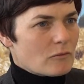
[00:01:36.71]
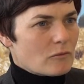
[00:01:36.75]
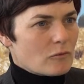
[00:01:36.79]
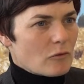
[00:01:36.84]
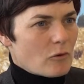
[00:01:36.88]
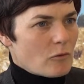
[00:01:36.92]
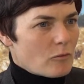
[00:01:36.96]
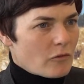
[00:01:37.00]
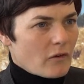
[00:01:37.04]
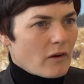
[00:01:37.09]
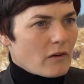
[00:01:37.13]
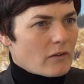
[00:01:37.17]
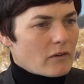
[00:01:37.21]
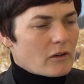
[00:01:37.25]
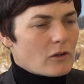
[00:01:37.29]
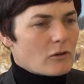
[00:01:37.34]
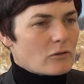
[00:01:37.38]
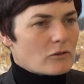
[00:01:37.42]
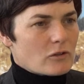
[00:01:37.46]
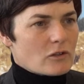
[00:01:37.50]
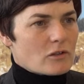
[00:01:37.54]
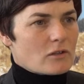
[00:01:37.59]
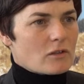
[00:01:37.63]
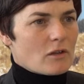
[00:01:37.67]
Forum for
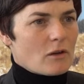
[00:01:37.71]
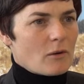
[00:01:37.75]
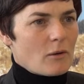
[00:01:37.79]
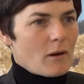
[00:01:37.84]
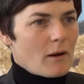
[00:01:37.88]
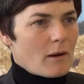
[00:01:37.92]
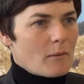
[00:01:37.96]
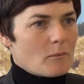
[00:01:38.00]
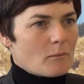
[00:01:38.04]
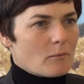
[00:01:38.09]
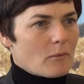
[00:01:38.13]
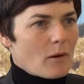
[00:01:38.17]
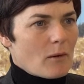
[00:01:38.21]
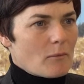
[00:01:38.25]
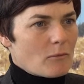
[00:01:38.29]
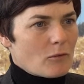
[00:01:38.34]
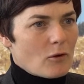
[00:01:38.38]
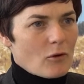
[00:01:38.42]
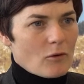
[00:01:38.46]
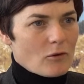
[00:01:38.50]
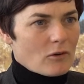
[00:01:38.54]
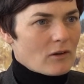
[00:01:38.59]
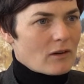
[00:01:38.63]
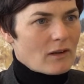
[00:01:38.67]
Agriculture, so I'm
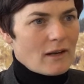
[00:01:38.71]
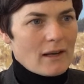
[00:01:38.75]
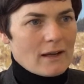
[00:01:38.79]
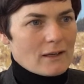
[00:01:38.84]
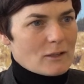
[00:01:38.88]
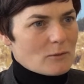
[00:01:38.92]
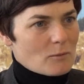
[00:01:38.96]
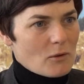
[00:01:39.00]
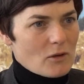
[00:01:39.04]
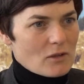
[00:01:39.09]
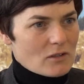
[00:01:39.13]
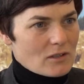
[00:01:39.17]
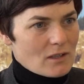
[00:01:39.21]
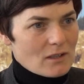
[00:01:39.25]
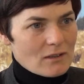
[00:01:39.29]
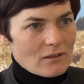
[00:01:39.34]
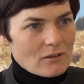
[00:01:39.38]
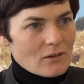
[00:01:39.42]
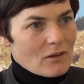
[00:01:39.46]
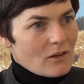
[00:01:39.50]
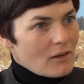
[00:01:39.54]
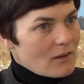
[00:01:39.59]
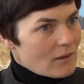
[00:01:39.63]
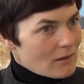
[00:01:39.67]
not an expert
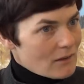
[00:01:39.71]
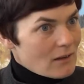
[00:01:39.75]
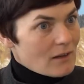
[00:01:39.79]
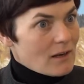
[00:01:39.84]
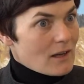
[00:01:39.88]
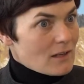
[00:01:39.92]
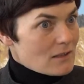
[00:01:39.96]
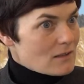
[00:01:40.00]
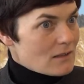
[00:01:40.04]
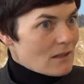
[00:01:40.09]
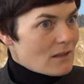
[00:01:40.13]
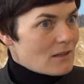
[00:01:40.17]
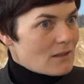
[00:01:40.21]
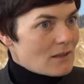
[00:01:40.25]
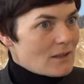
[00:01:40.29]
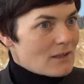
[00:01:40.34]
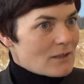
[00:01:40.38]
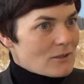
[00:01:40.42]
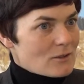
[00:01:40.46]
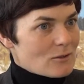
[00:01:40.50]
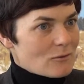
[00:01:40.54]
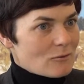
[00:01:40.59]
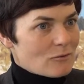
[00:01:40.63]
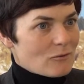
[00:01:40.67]
in the last 10
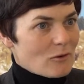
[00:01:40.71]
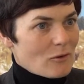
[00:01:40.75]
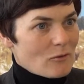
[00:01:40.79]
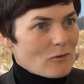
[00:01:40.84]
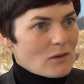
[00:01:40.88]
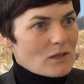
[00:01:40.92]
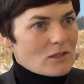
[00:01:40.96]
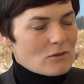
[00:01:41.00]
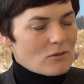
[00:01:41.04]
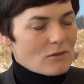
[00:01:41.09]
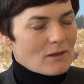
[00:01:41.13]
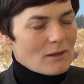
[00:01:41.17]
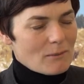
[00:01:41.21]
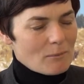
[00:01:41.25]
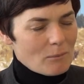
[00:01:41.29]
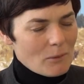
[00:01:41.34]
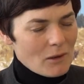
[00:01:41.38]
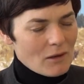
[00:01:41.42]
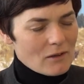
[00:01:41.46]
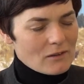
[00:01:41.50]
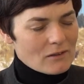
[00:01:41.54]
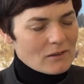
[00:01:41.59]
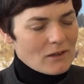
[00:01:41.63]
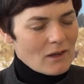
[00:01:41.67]
years of history,
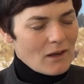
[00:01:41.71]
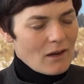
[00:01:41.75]
but